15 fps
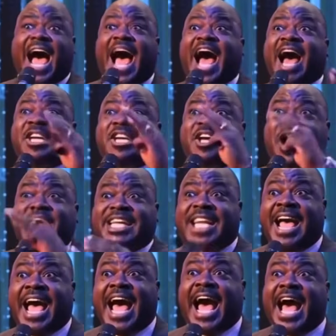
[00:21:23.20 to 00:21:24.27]
going to matter in this
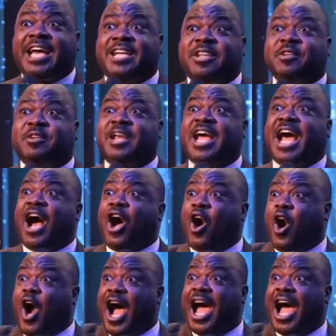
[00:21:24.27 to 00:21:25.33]
kingdom. So you have to